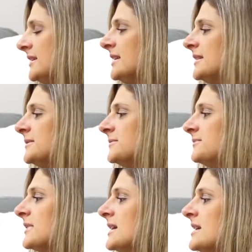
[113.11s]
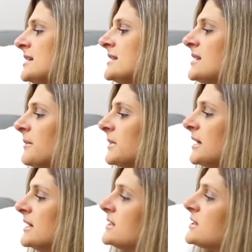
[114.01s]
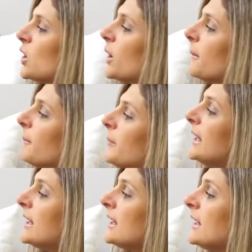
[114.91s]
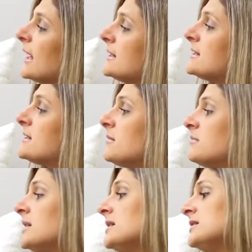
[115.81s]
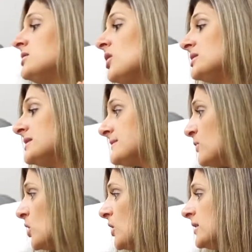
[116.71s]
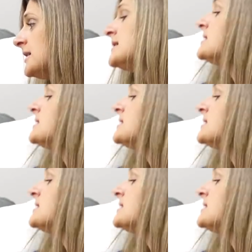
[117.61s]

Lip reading: Yeah. Some kids are big and some kids are small.